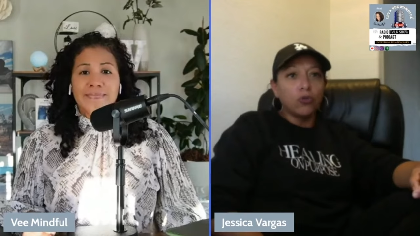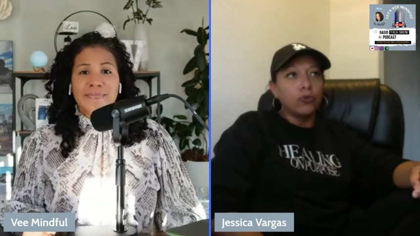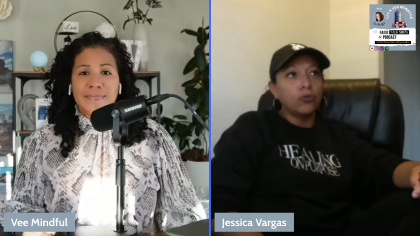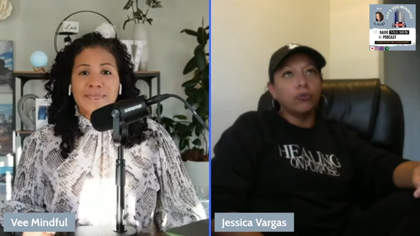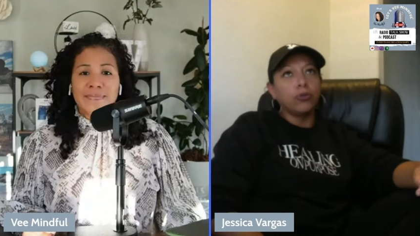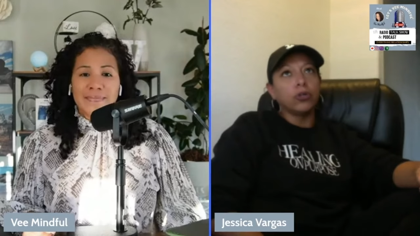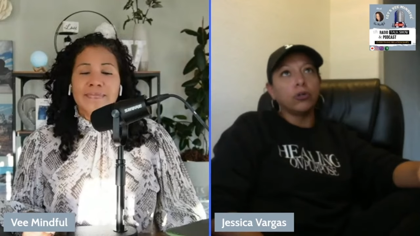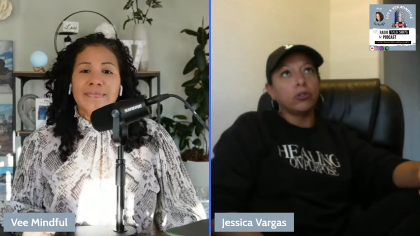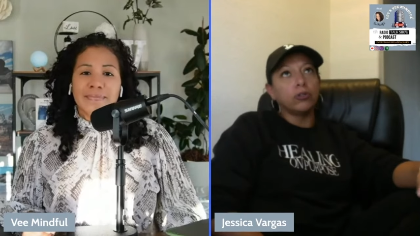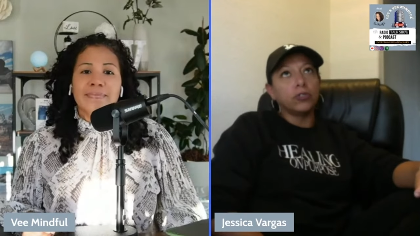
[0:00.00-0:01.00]
Speaker 1: new
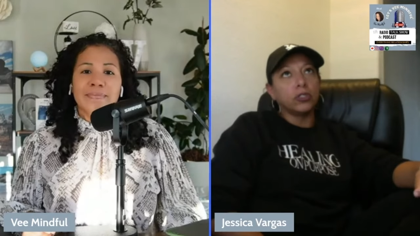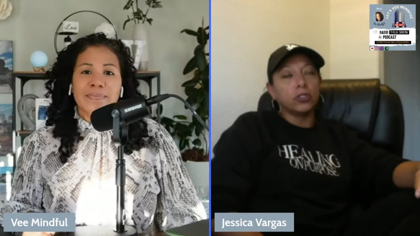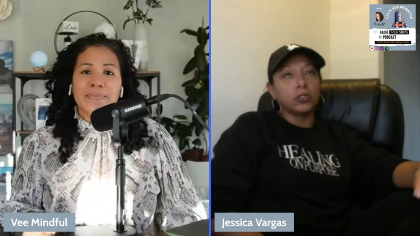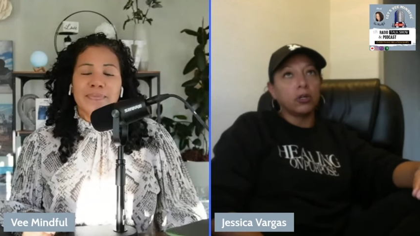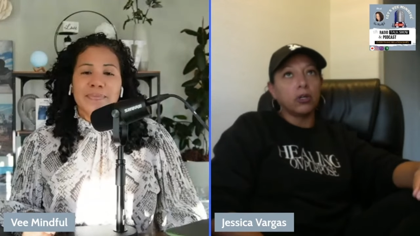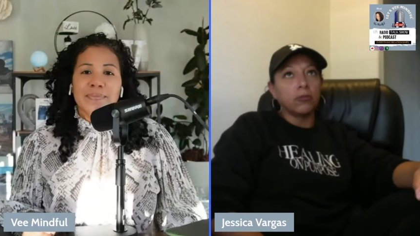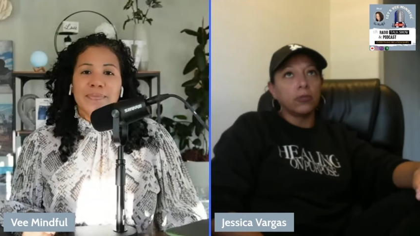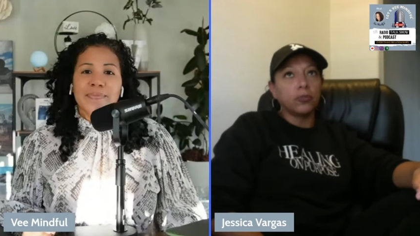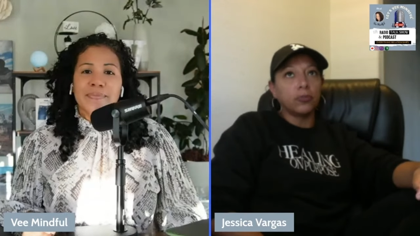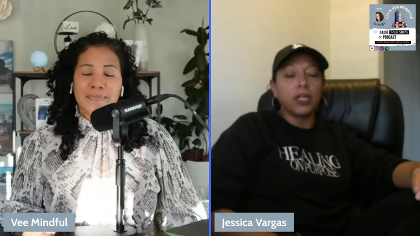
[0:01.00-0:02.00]
world of just um
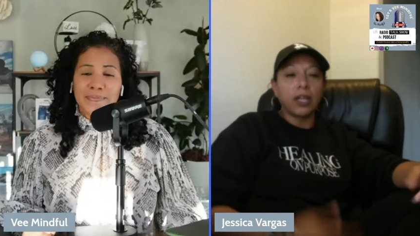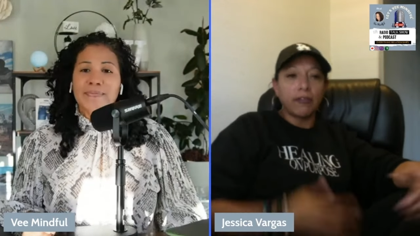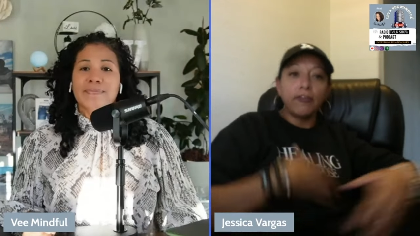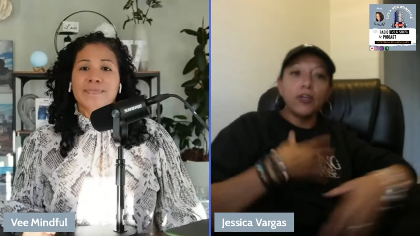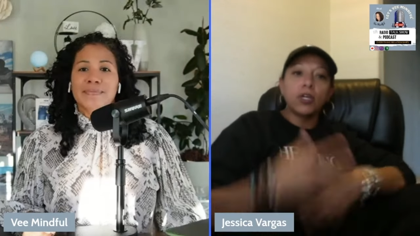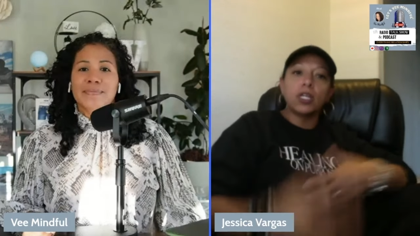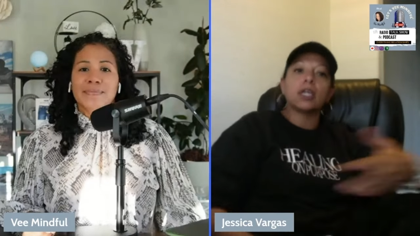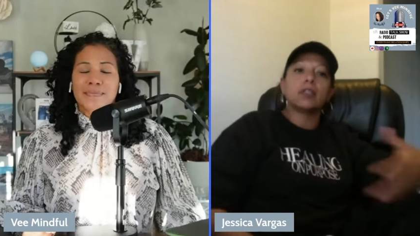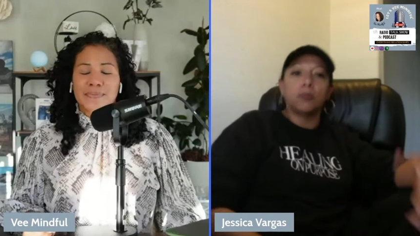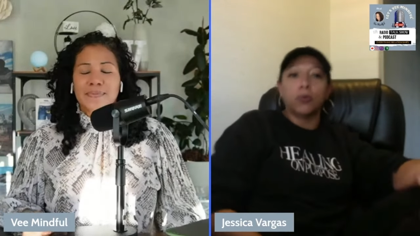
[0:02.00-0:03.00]
and I mm. feel
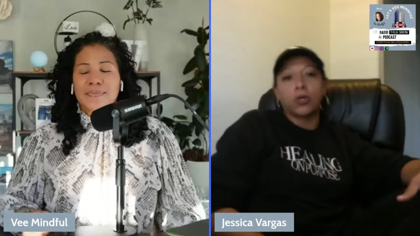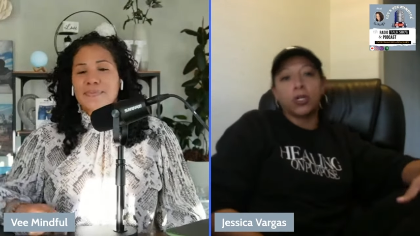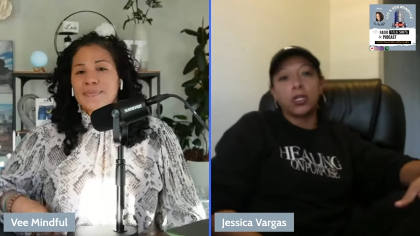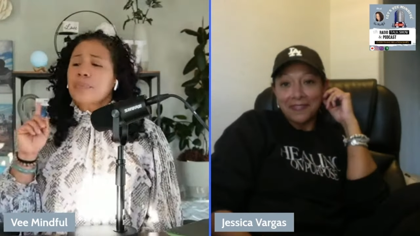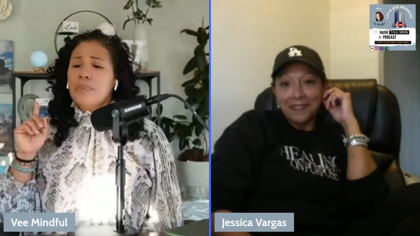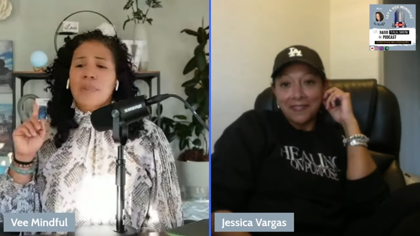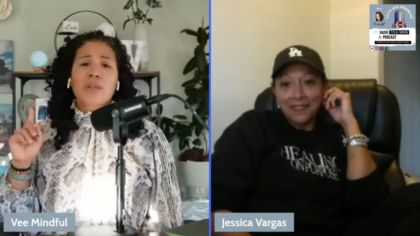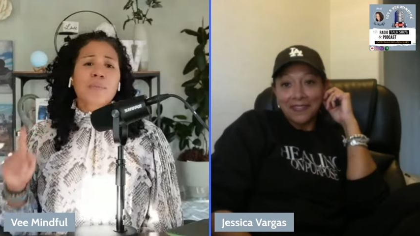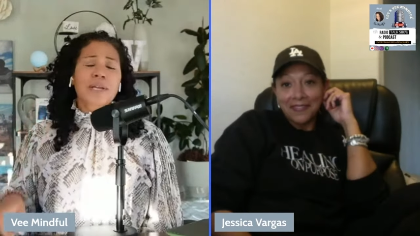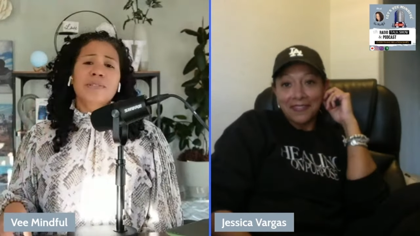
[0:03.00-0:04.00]
connected
Speaker 2: more.
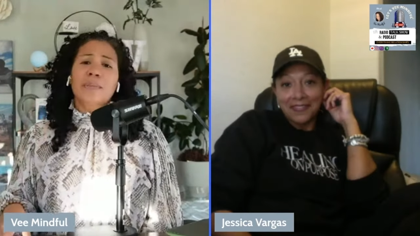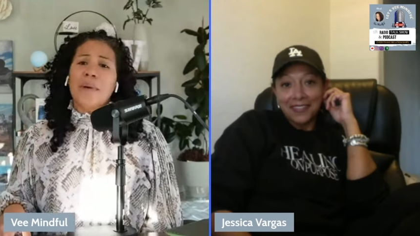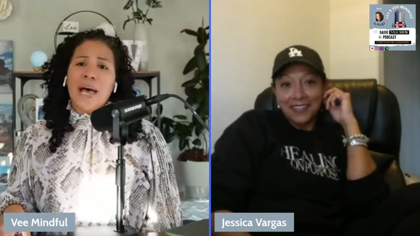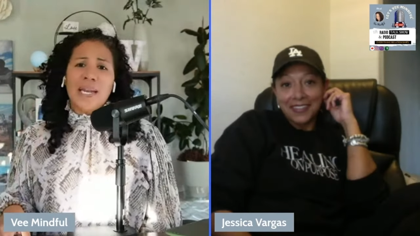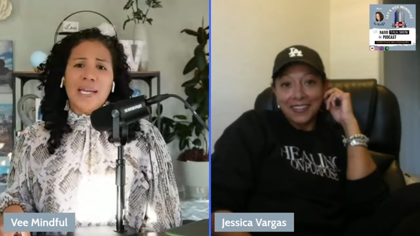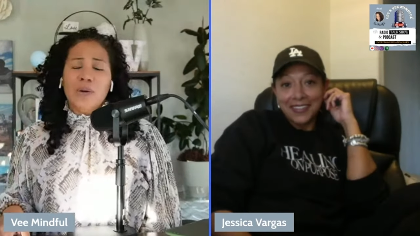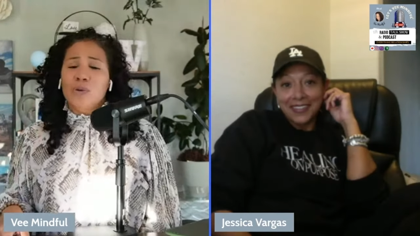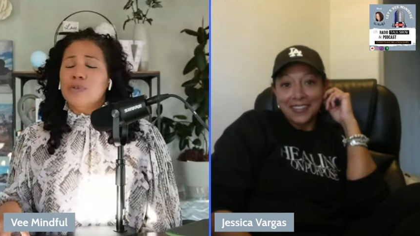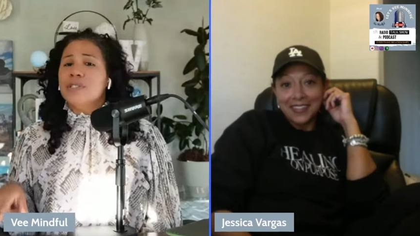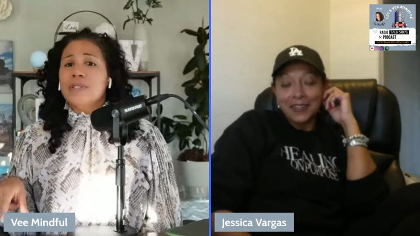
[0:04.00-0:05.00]
You meet somebody
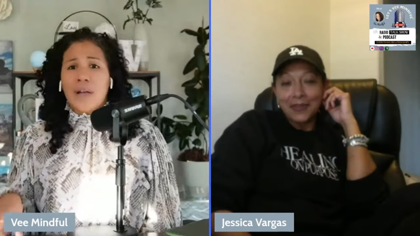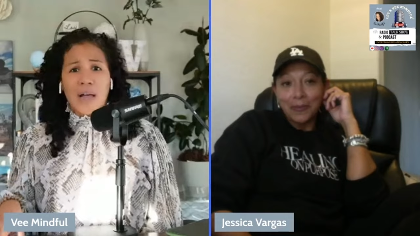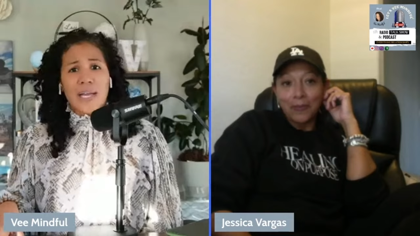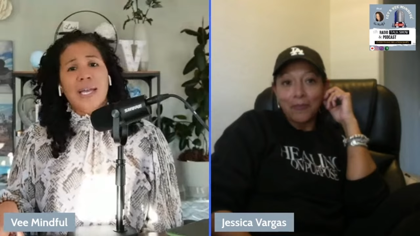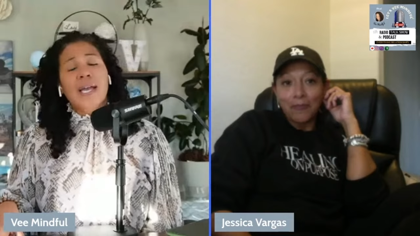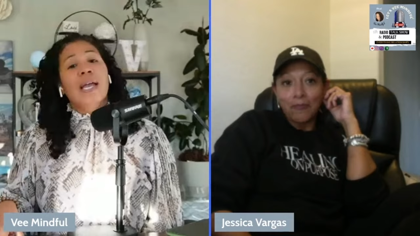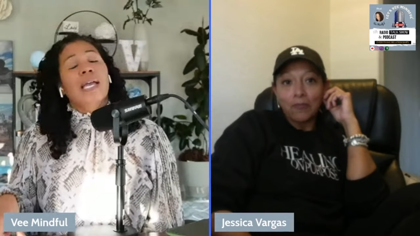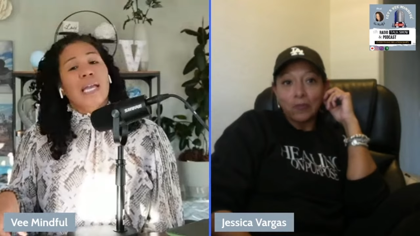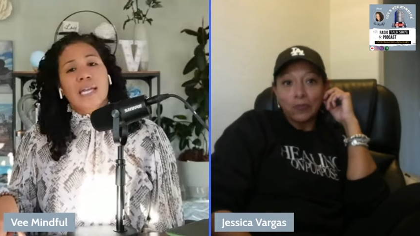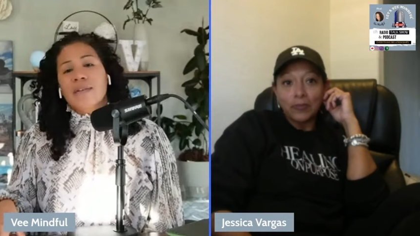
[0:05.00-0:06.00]
who's stuck
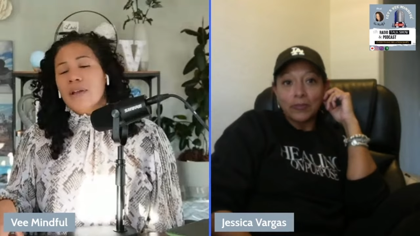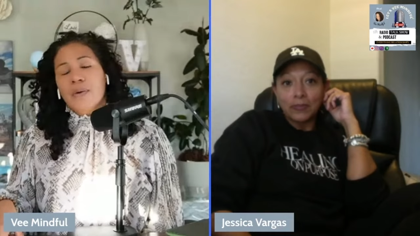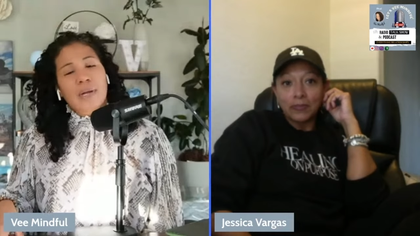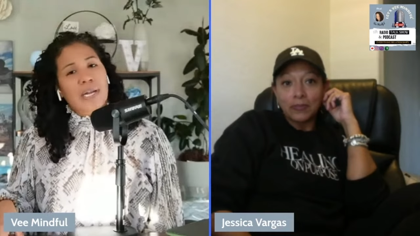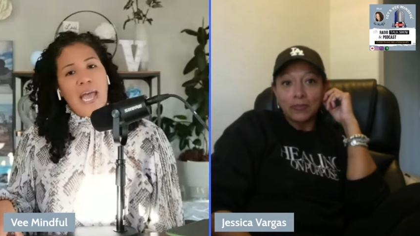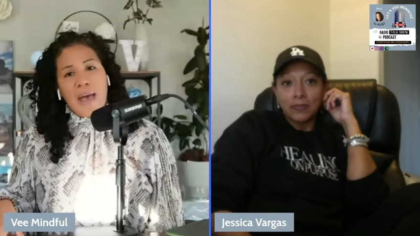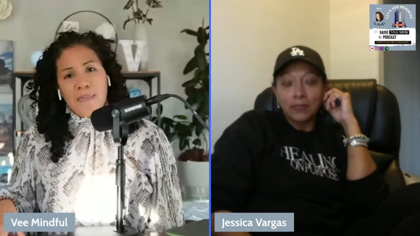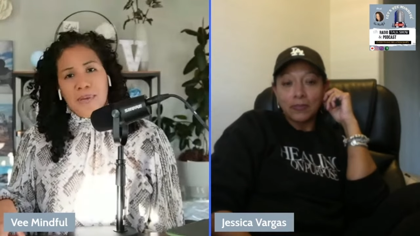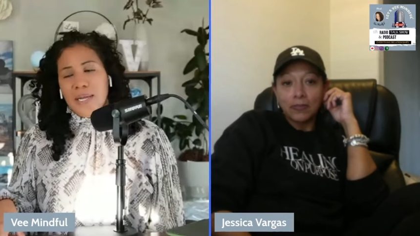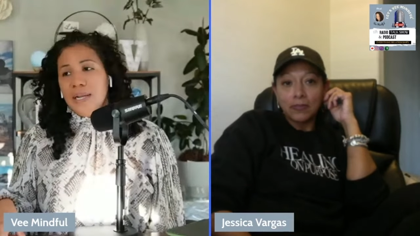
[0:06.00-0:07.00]
in a very
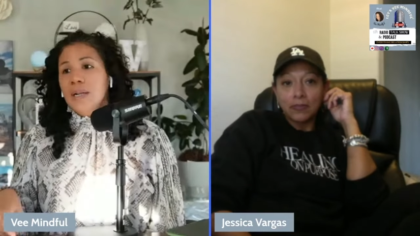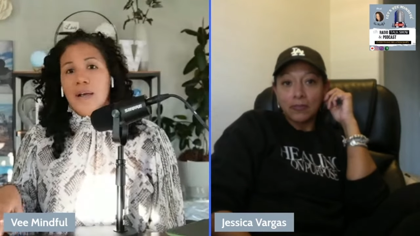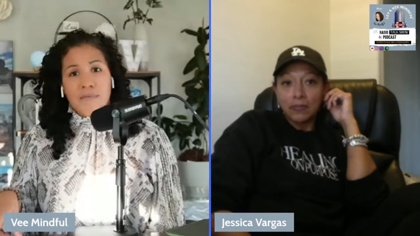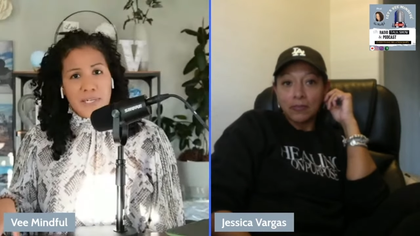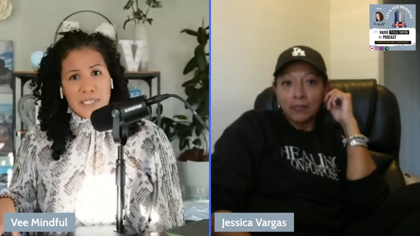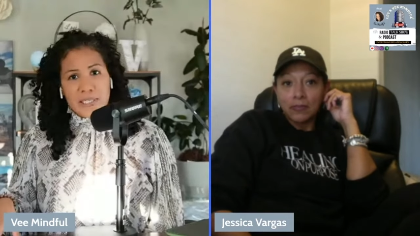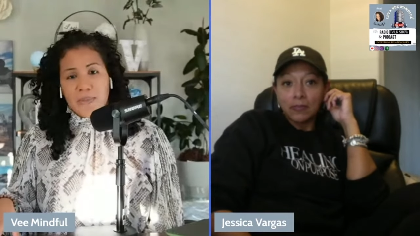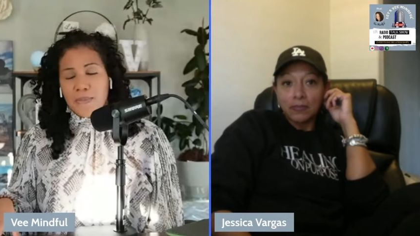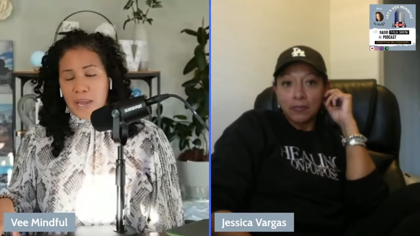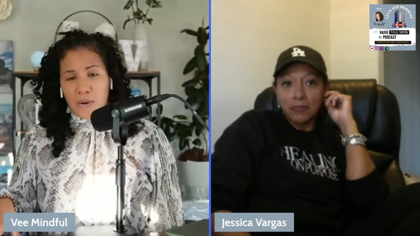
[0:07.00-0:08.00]
unhappy, loveless
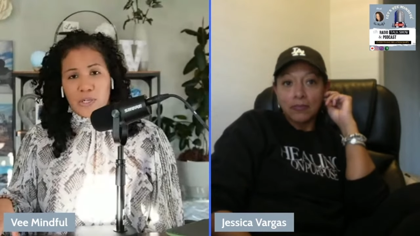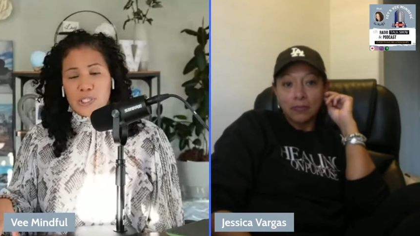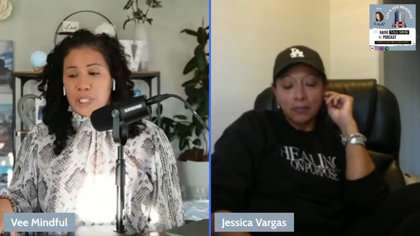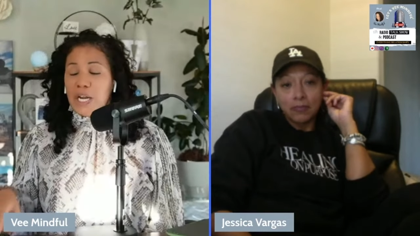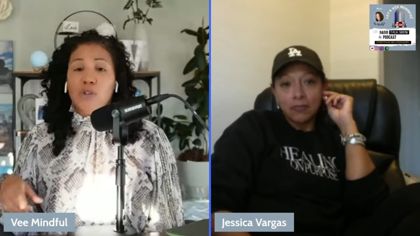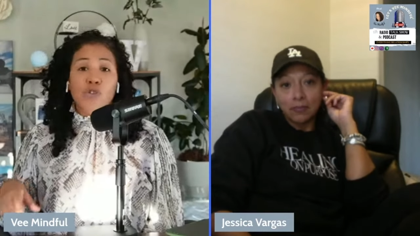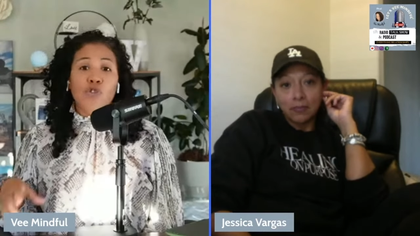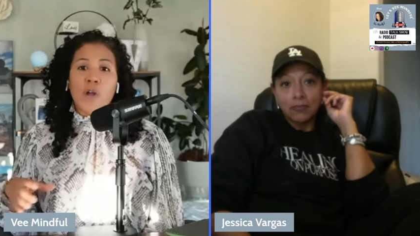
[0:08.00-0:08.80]
marriage, and they're just